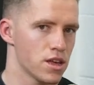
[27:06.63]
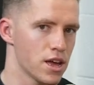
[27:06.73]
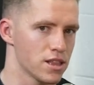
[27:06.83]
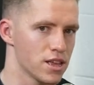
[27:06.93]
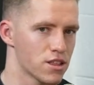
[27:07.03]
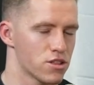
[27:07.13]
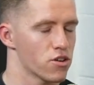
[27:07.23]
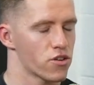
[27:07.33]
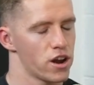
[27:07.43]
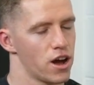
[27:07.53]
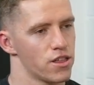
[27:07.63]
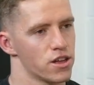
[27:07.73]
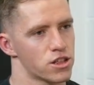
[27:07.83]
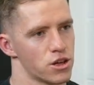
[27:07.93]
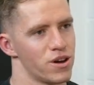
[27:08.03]
mm. And that's not great either.
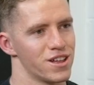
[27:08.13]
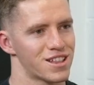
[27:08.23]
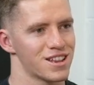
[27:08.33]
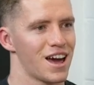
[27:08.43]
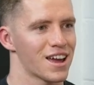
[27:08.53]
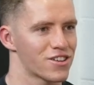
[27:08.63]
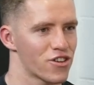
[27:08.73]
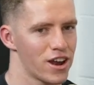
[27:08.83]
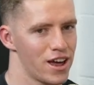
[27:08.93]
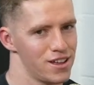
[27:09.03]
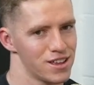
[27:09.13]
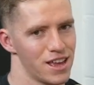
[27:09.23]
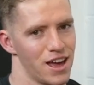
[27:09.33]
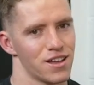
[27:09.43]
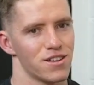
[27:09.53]
So it's like trying to,
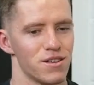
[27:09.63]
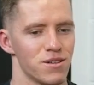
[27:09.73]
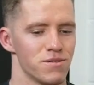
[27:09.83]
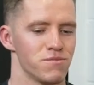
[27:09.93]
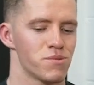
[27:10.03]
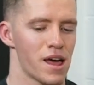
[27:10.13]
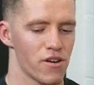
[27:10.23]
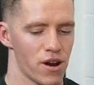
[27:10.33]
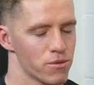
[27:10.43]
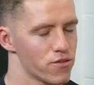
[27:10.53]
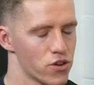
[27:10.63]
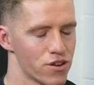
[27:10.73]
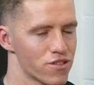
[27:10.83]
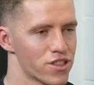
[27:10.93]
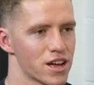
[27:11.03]
yeah, play around with a few
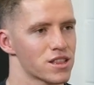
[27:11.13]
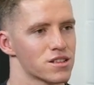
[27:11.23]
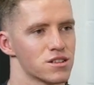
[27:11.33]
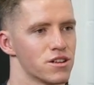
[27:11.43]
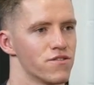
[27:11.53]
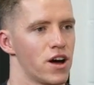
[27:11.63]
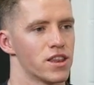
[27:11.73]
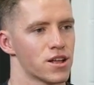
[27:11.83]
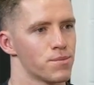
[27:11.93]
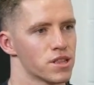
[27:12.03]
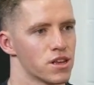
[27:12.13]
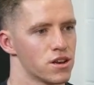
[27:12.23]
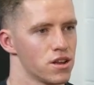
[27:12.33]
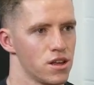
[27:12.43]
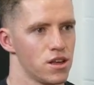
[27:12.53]
different things until you find something that
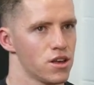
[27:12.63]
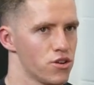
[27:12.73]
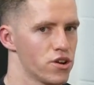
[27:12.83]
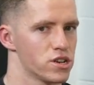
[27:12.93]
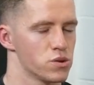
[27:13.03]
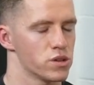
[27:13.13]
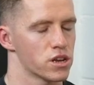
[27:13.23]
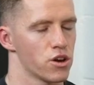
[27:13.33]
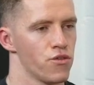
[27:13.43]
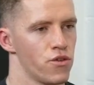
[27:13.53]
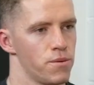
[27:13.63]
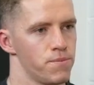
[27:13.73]
you're into and then go for it.